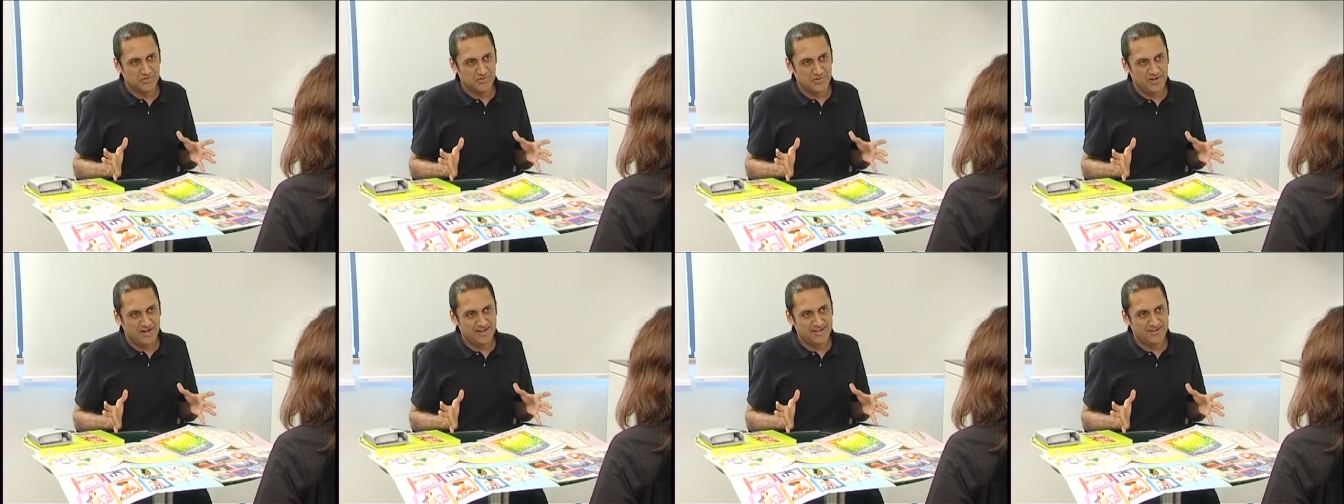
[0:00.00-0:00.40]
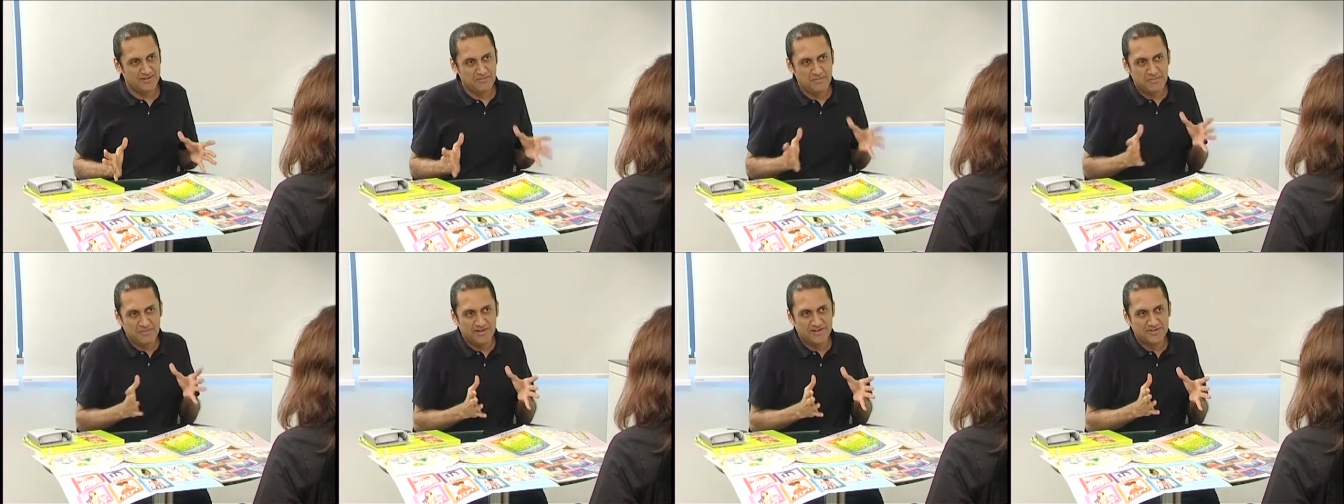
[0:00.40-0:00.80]
right?
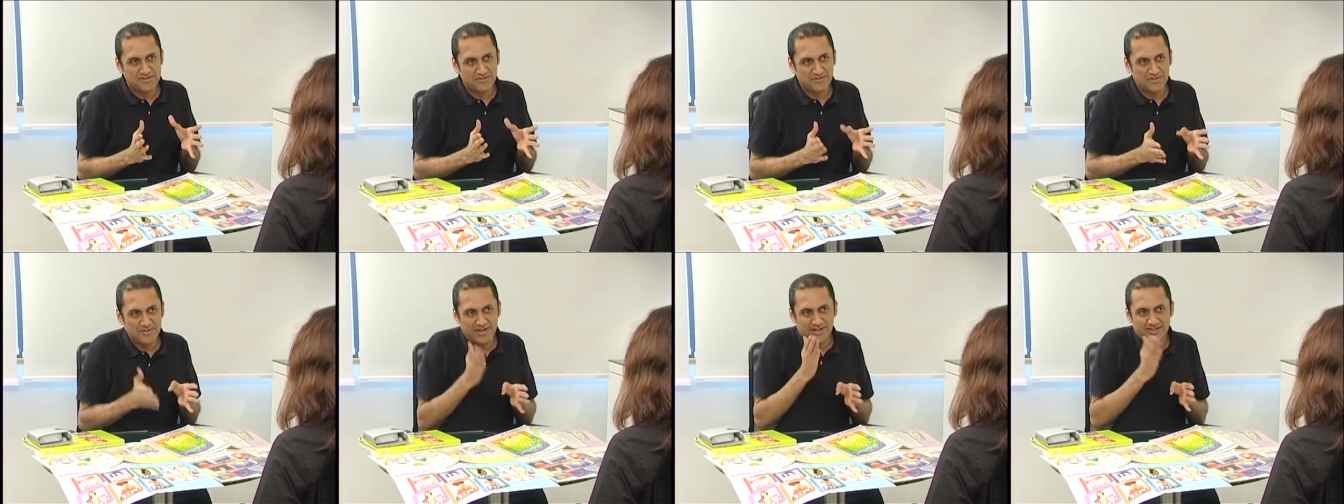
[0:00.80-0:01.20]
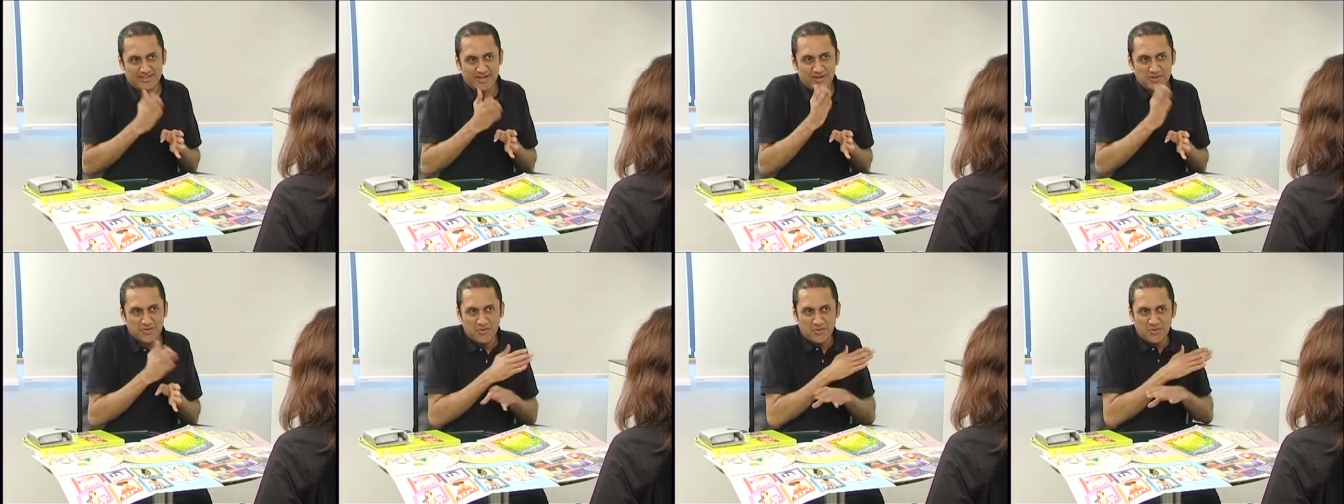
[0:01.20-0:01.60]
Remember I told you I'll
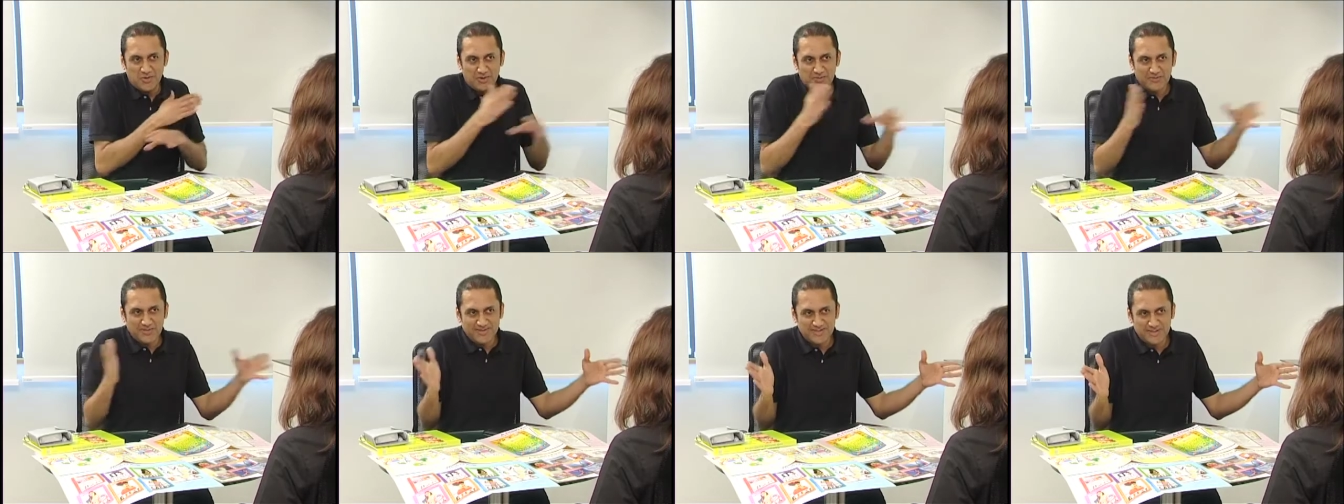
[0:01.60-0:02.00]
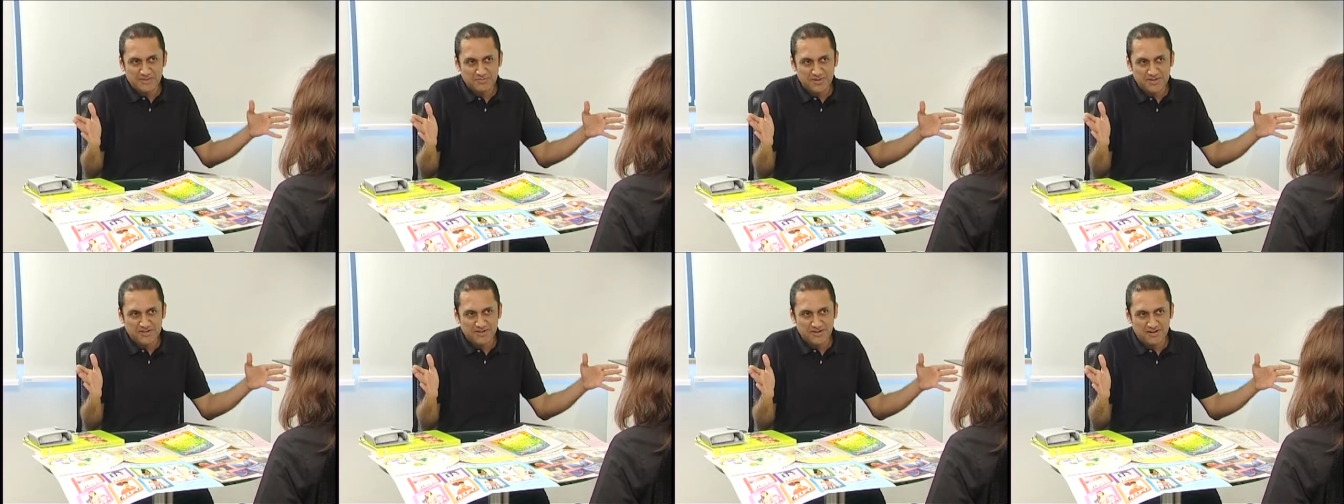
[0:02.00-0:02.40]
tell you all about the
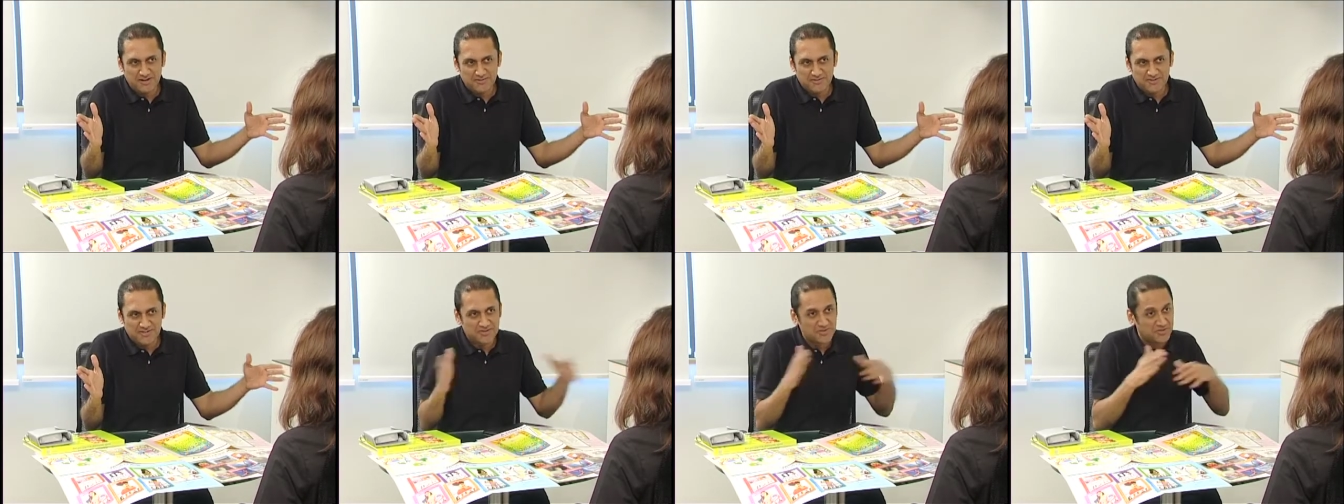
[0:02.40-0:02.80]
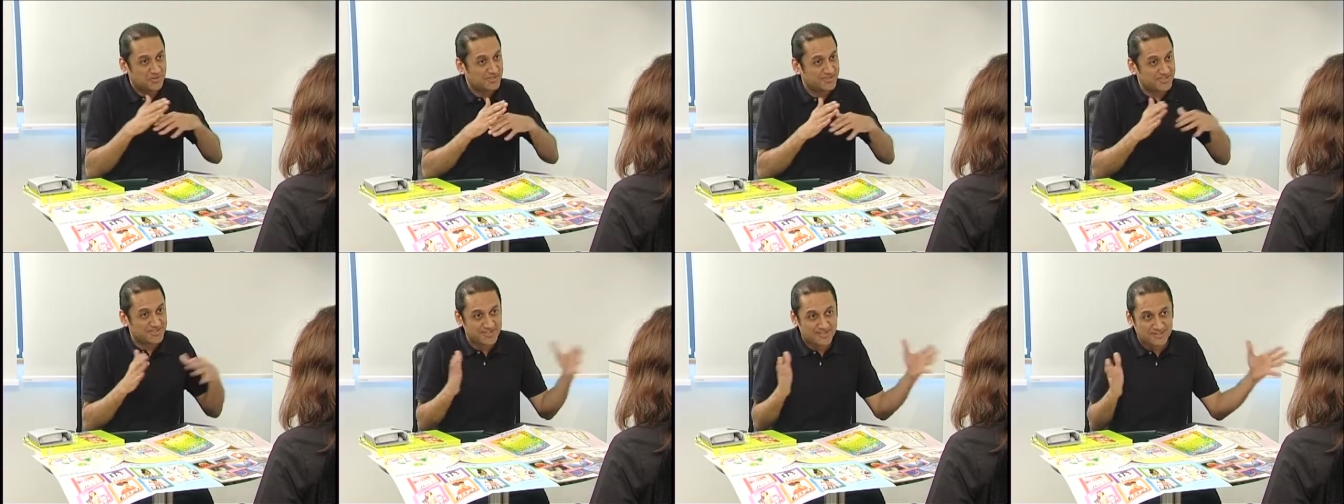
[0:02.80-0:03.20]
special offers, all
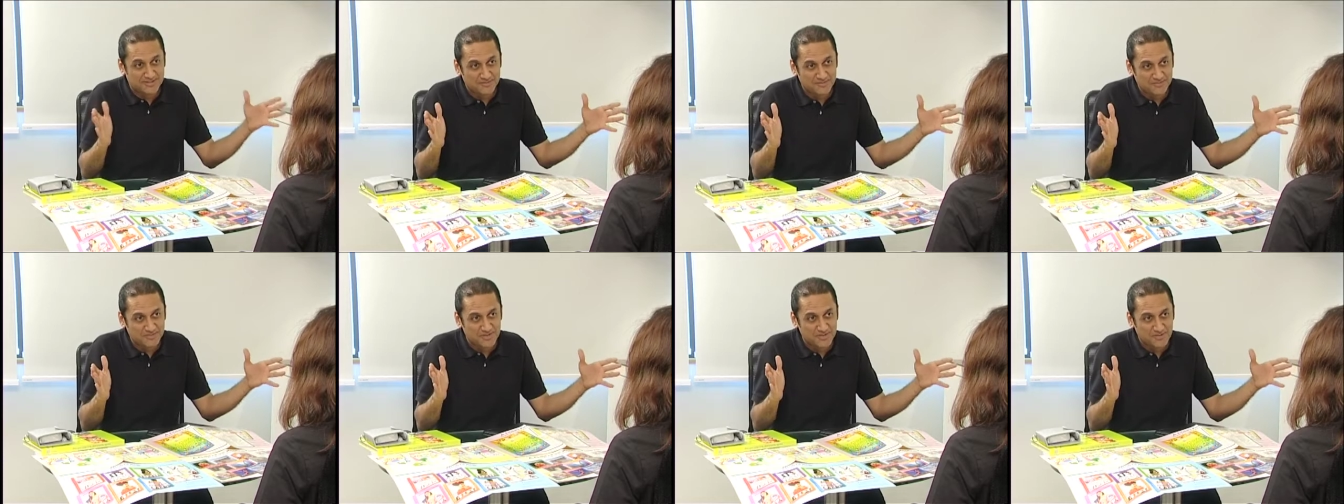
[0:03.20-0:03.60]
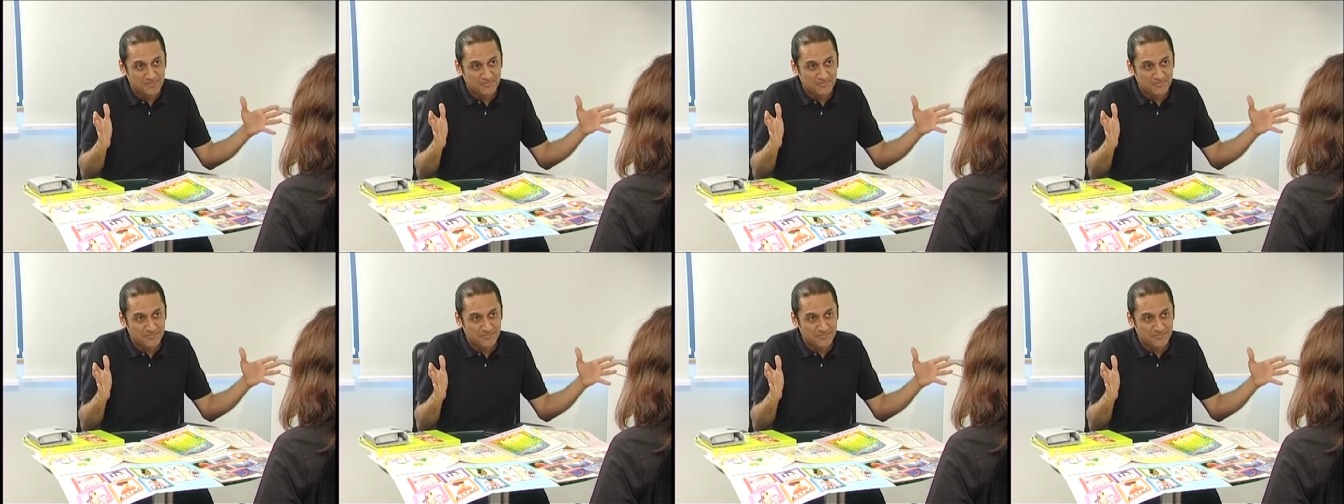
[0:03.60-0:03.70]
the terms.